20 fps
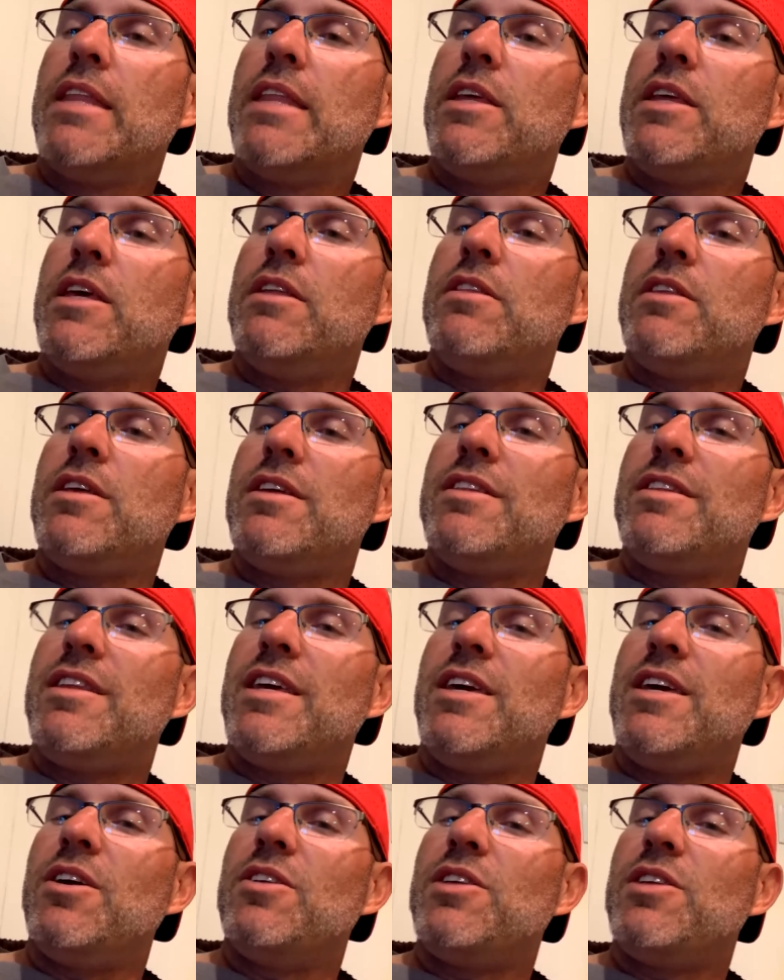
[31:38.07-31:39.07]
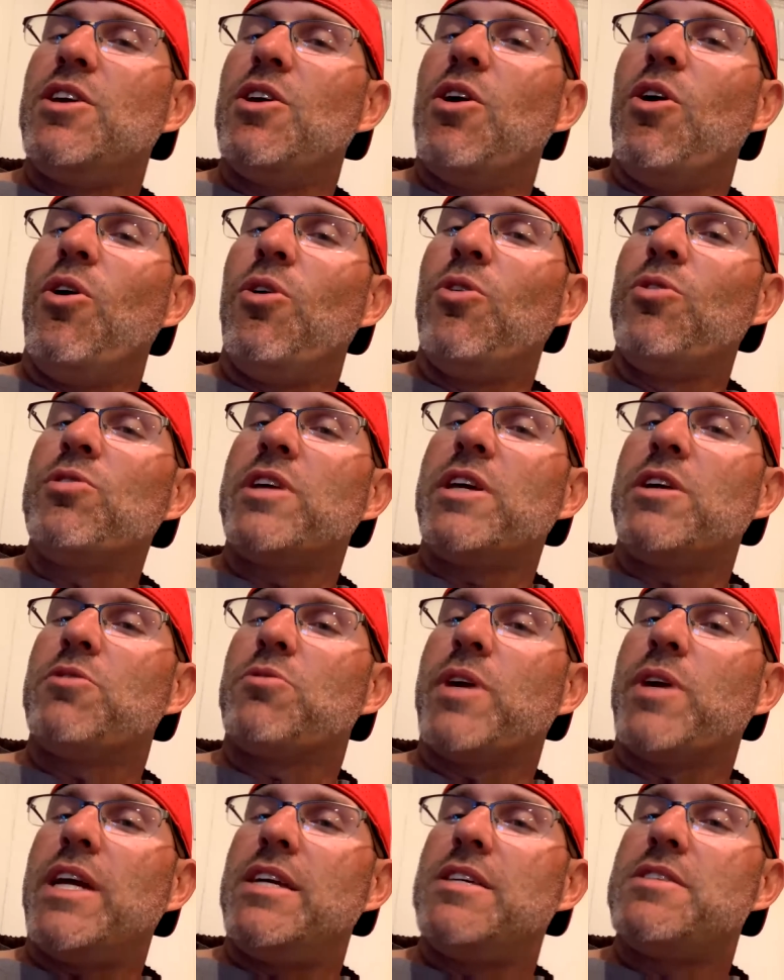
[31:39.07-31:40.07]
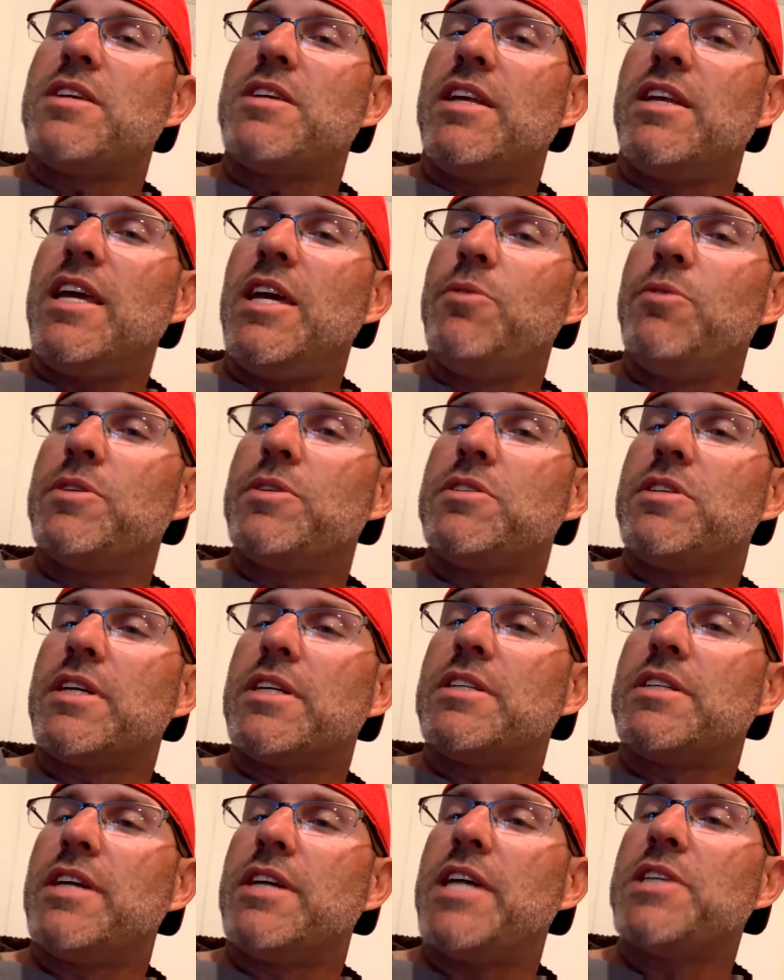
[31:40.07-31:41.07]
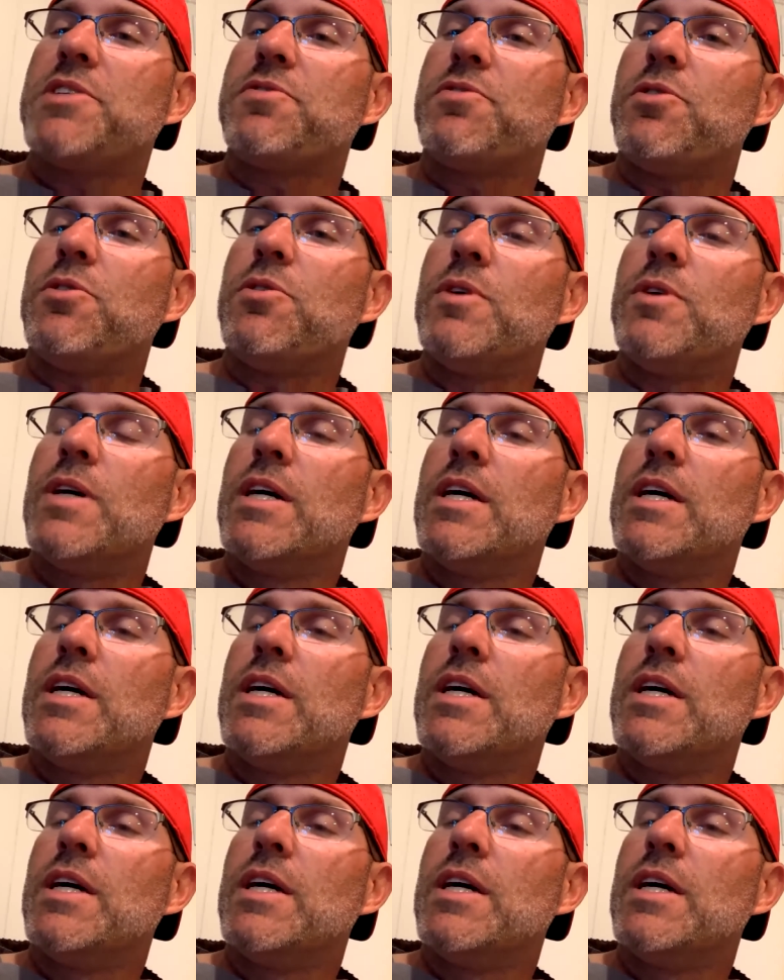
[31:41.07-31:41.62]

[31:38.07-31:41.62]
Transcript: The only reason he was successful